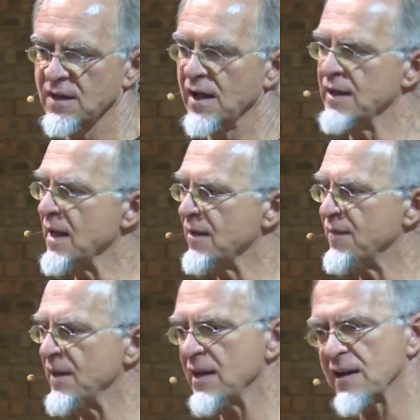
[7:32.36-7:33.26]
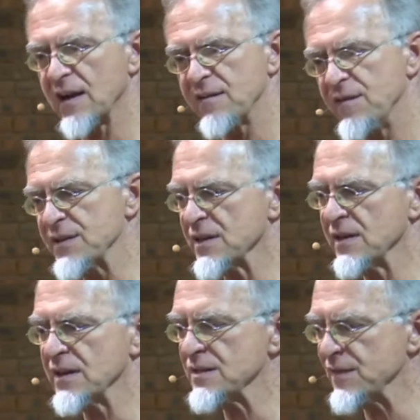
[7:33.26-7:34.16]
And he had a very great vision.
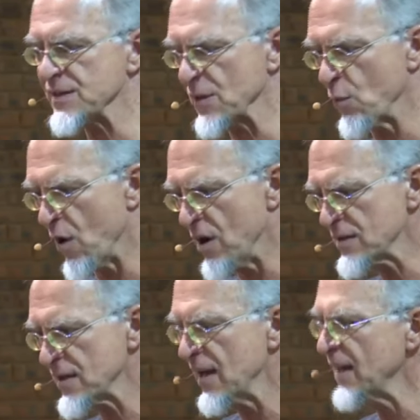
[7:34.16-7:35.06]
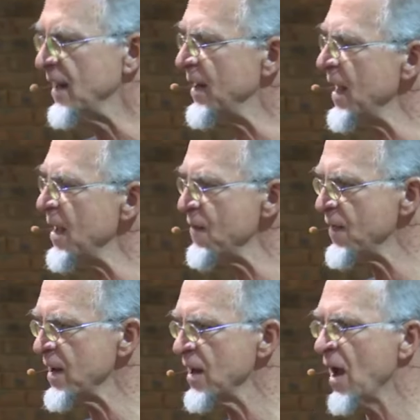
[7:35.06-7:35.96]
His vision was that
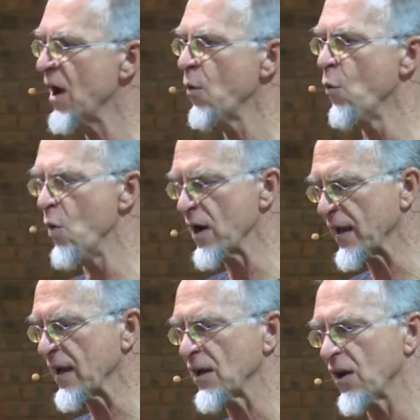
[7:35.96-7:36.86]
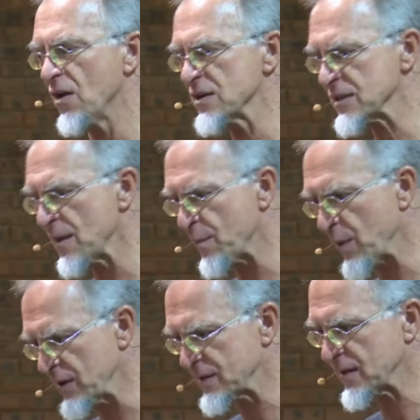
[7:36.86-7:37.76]
every working class
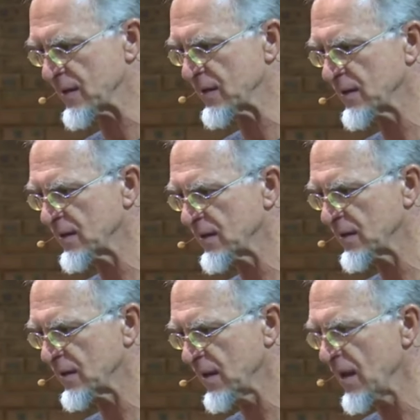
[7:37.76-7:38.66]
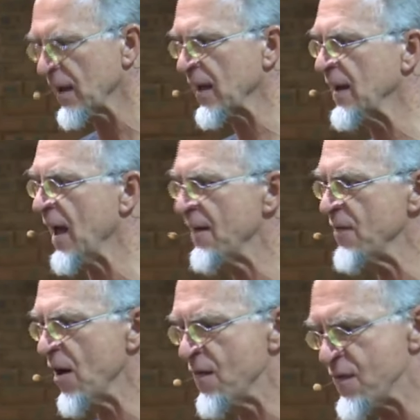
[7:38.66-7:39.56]
person can have an
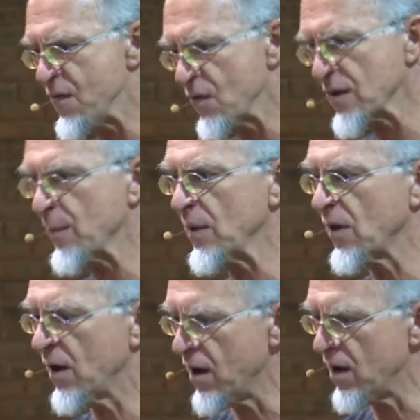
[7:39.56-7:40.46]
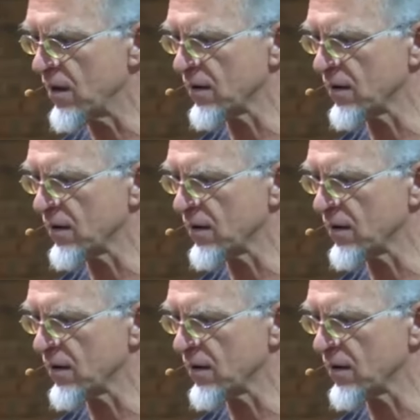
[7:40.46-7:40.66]
affordable car.